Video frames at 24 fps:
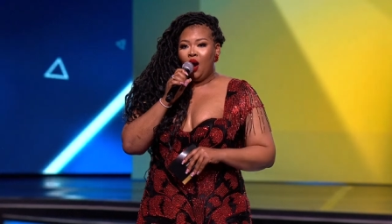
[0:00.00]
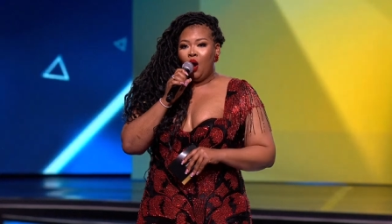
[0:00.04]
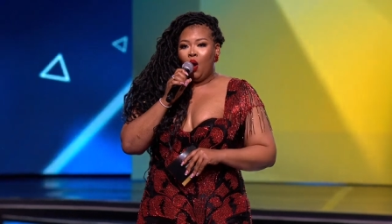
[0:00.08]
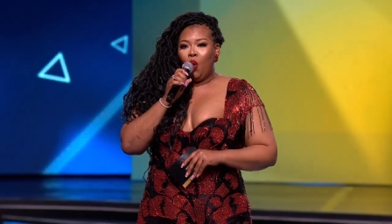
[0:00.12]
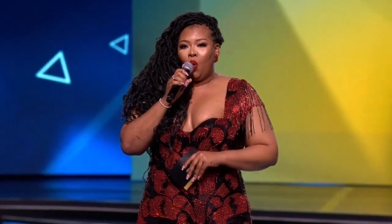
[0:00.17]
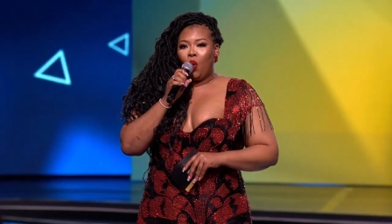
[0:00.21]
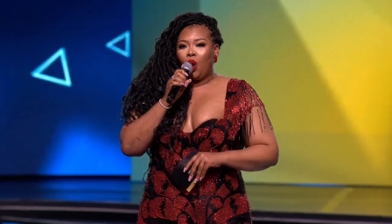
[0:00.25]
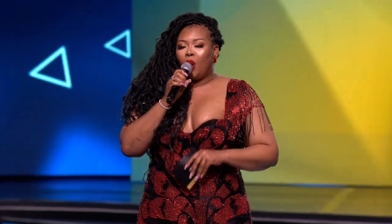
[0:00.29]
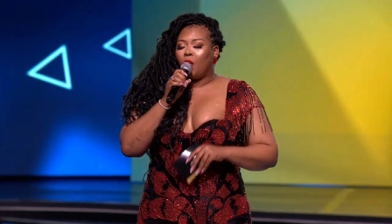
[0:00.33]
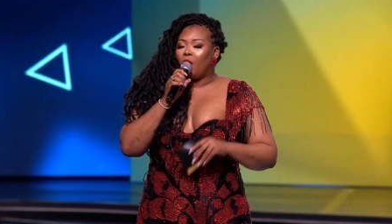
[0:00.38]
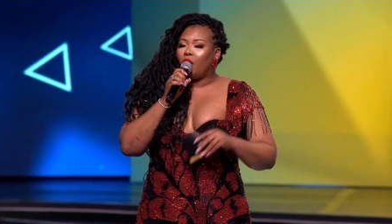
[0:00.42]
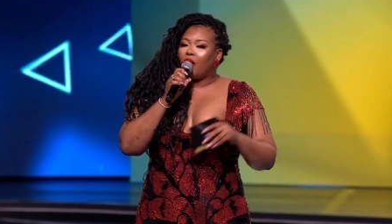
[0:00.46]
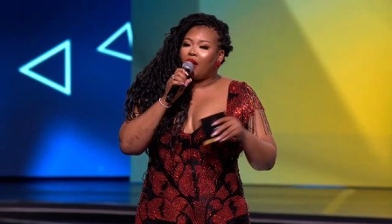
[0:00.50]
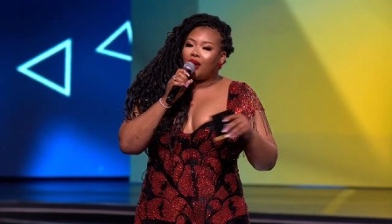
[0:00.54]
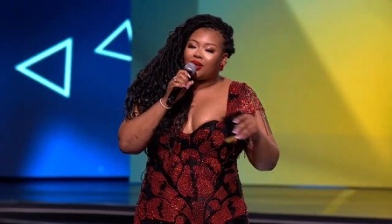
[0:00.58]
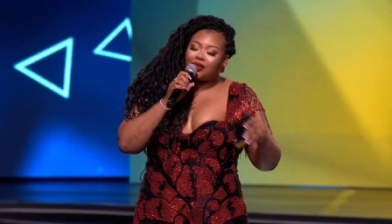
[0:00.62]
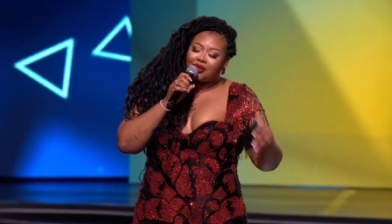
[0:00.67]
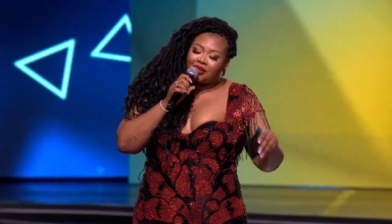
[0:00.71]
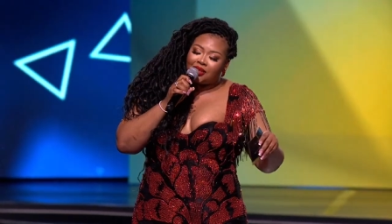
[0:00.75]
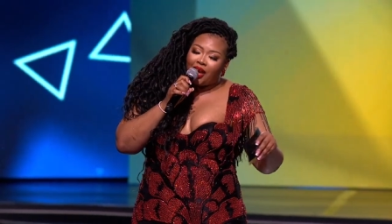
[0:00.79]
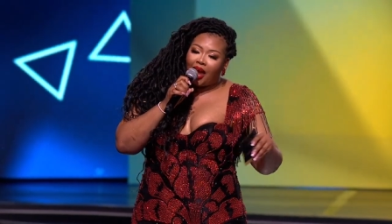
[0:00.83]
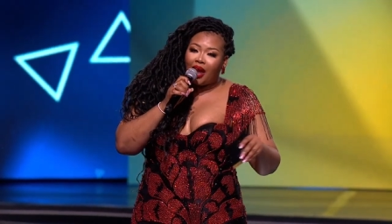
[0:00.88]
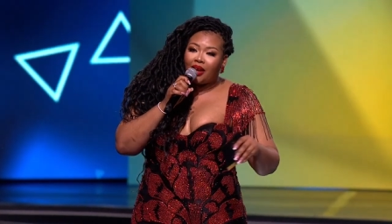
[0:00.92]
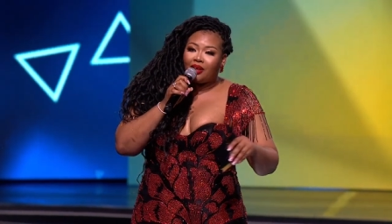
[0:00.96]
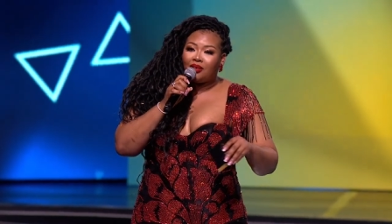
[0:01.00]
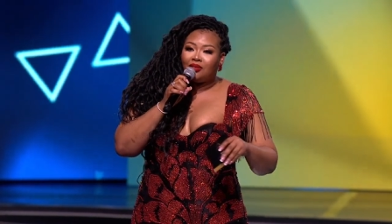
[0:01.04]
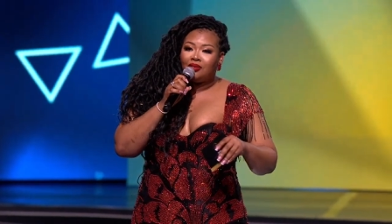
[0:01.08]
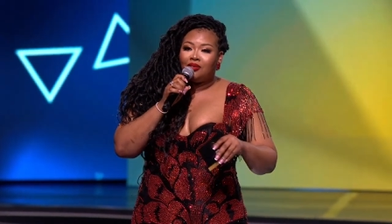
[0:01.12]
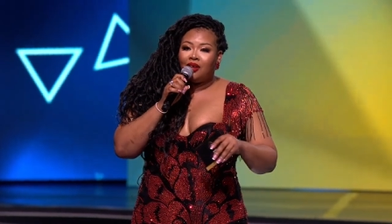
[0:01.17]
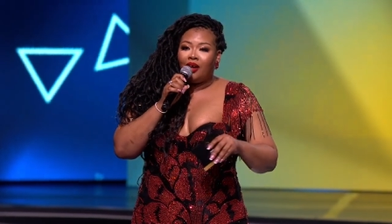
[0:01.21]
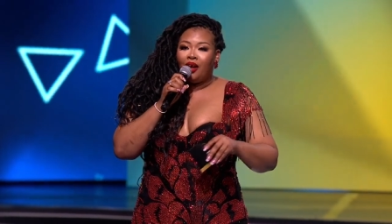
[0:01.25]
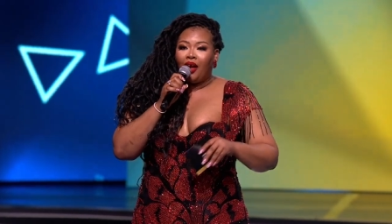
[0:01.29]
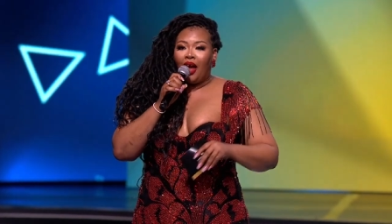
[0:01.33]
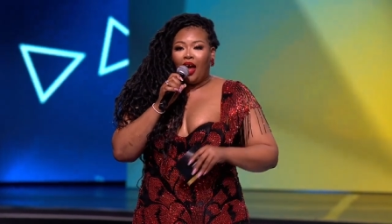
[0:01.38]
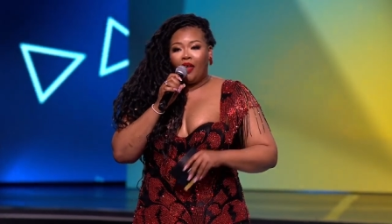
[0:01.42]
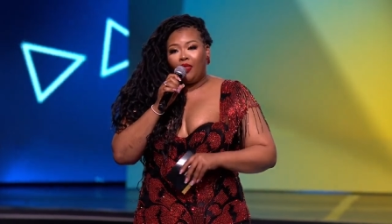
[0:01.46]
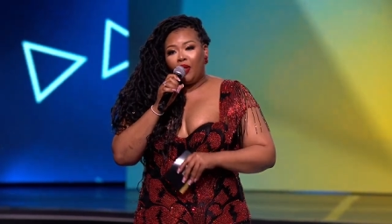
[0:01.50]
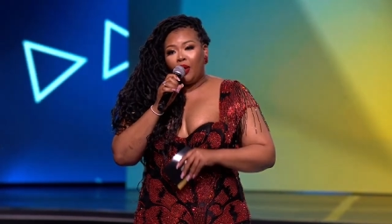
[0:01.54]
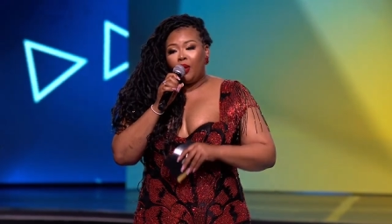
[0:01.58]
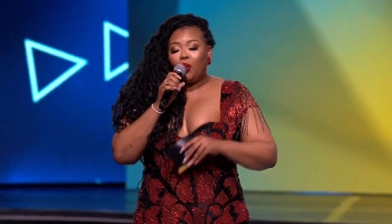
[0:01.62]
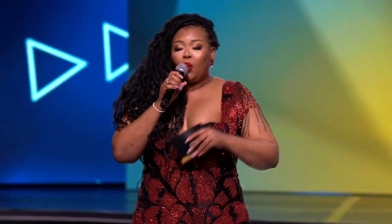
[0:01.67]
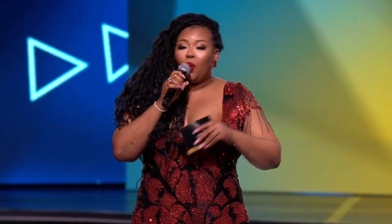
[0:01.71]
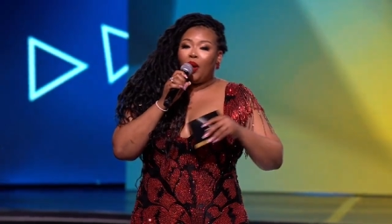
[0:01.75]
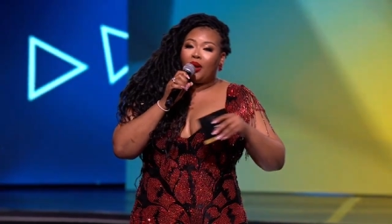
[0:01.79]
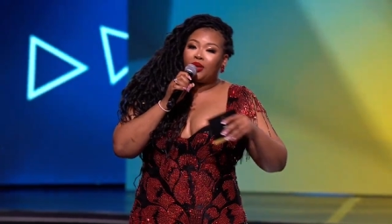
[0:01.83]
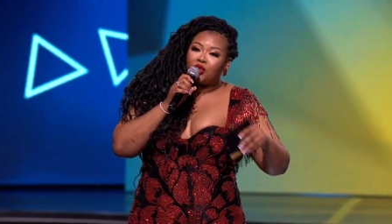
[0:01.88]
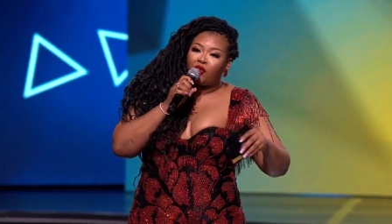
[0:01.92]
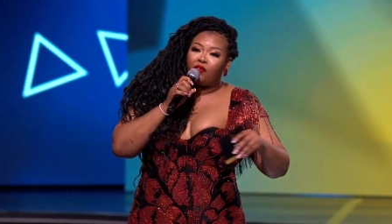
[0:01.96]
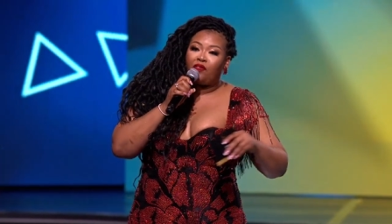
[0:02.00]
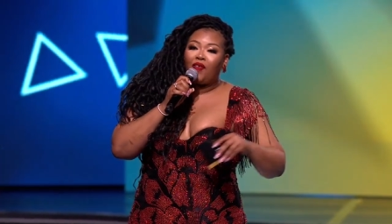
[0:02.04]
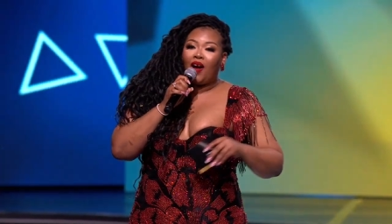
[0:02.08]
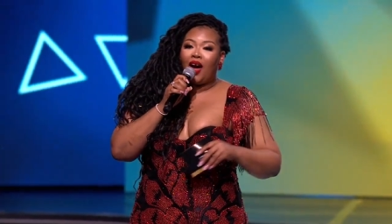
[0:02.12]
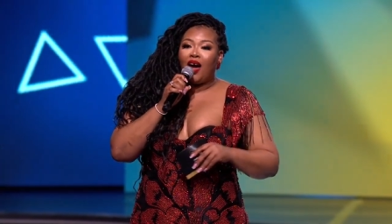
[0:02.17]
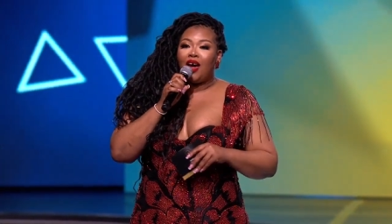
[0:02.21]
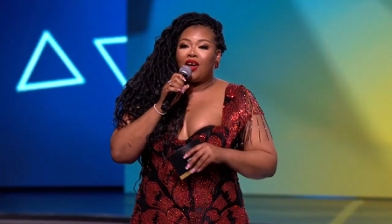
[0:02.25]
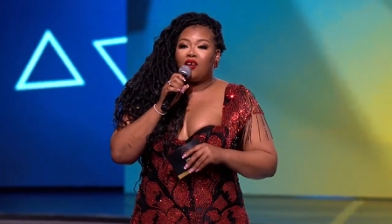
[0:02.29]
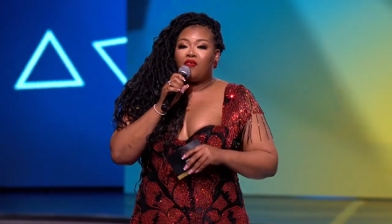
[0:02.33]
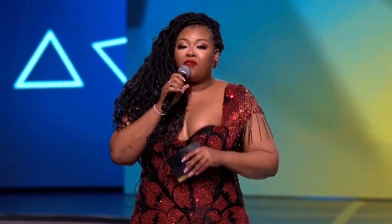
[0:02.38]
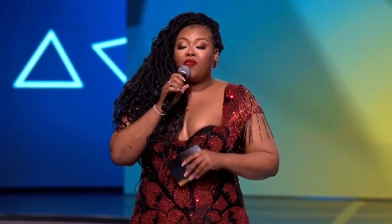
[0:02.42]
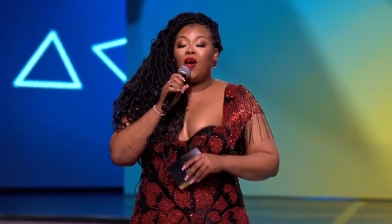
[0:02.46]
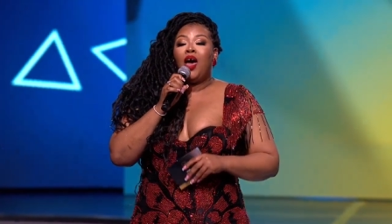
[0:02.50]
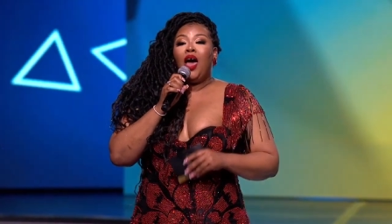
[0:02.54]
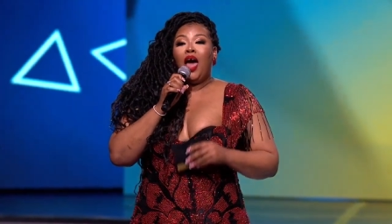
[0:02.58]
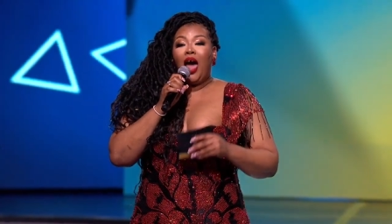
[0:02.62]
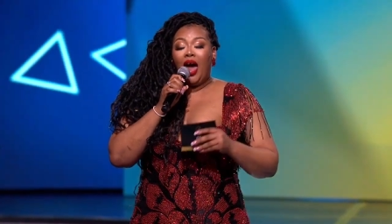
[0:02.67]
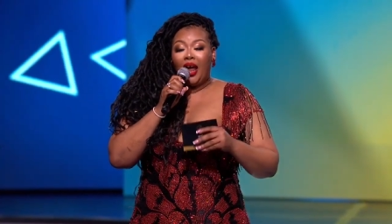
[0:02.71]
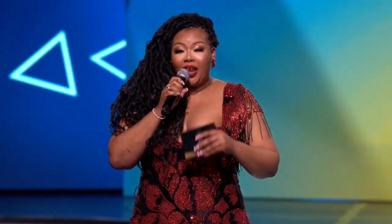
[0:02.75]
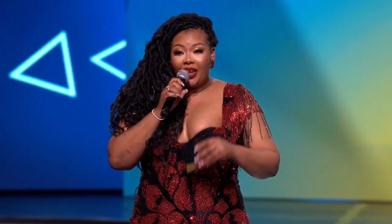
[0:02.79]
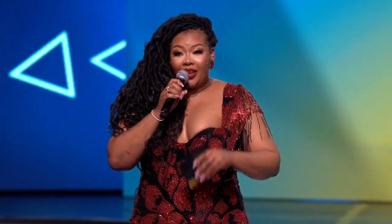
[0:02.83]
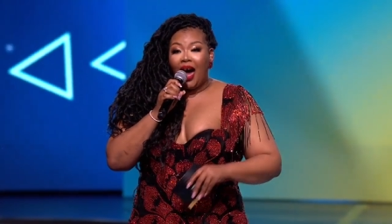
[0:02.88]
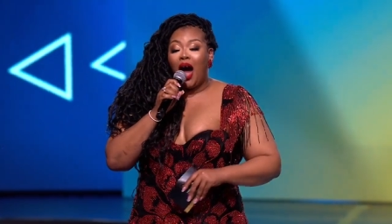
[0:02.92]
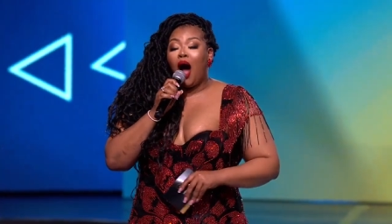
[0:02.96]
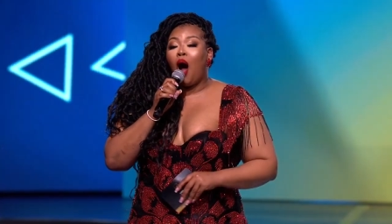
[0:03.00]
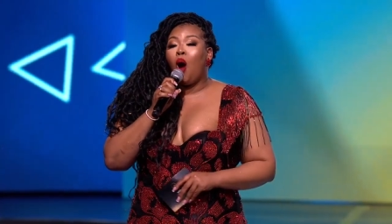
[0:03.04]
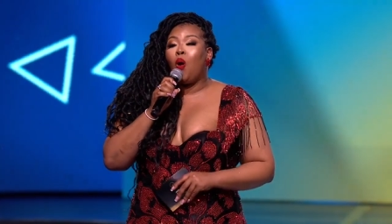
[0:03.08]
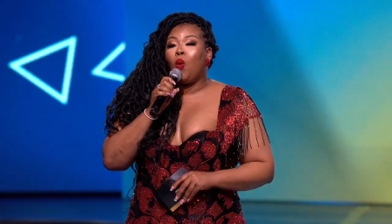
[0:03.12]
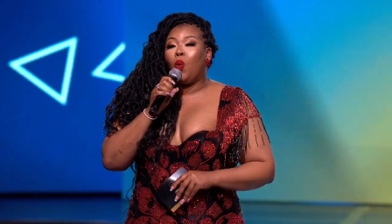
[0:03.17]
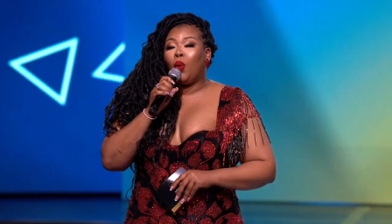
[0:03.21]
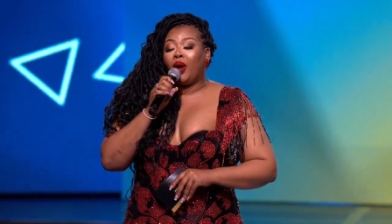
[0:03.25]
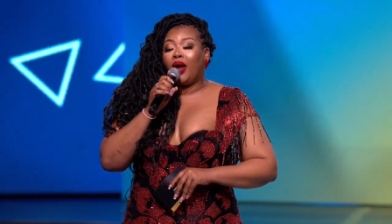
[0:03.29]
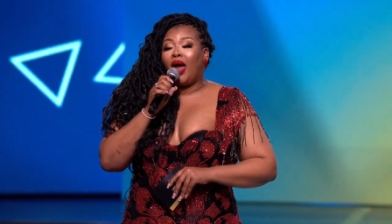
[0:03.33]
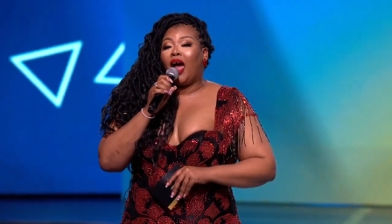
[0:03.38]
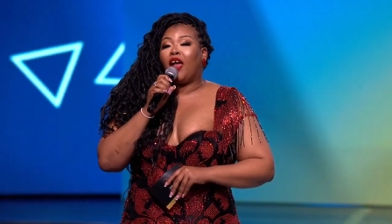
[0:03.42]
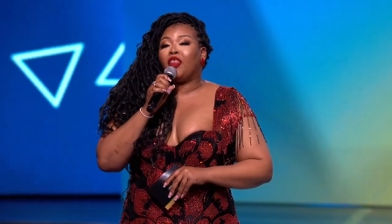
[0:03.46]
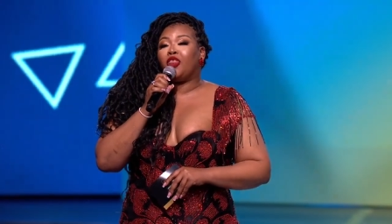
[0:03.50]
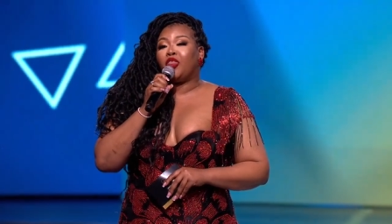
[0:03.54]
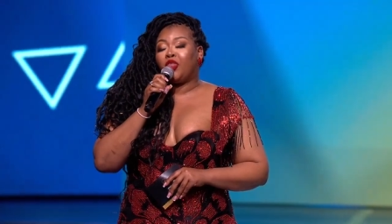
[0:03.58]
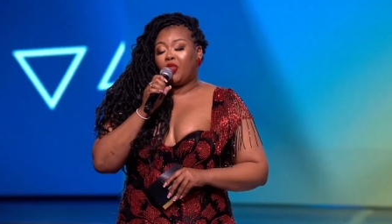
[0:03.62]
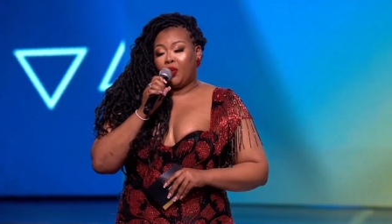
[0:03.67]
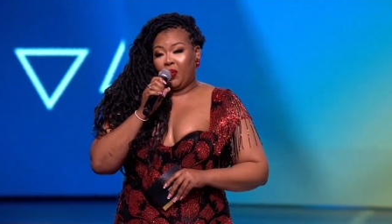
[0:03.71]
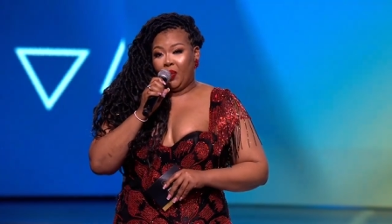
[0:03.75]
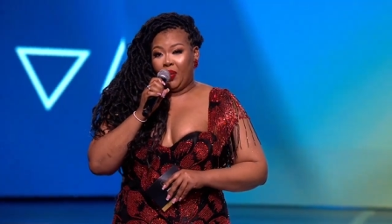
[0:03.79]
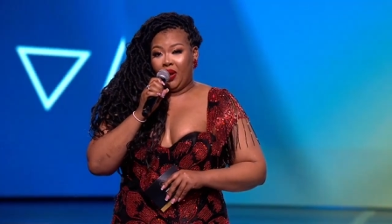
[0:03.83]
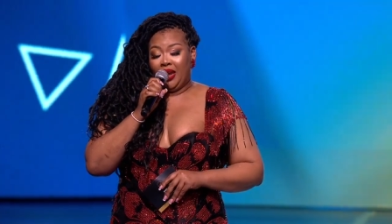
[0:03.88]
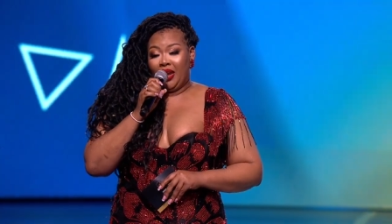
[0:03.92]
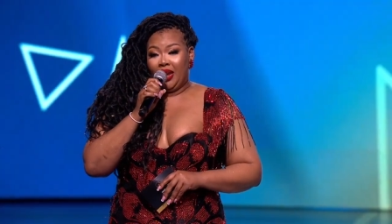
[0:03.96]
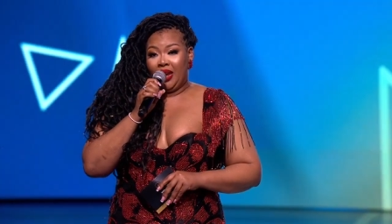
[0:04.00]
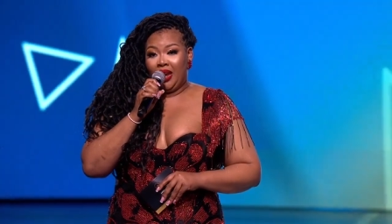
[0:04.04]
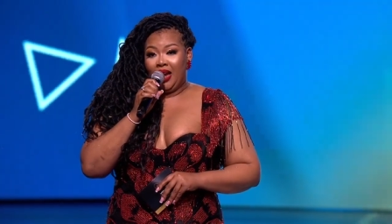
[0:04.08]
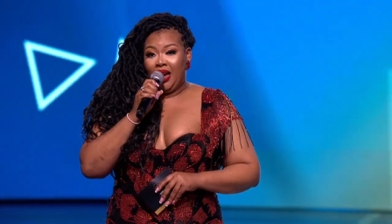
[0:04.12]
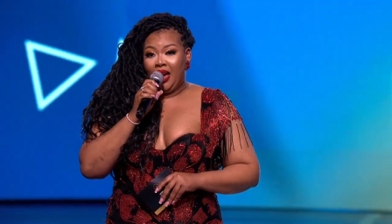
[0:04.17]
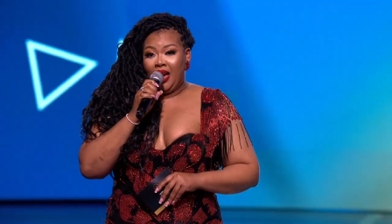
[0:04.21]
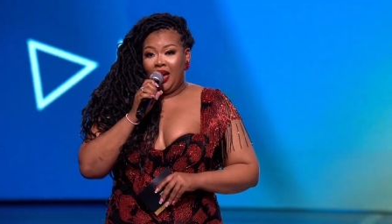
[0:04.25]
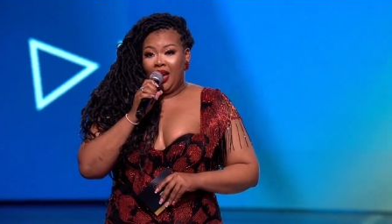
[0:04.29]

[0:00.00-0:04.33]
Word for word: We were at 10, and then we went to 5, and now we're at 3.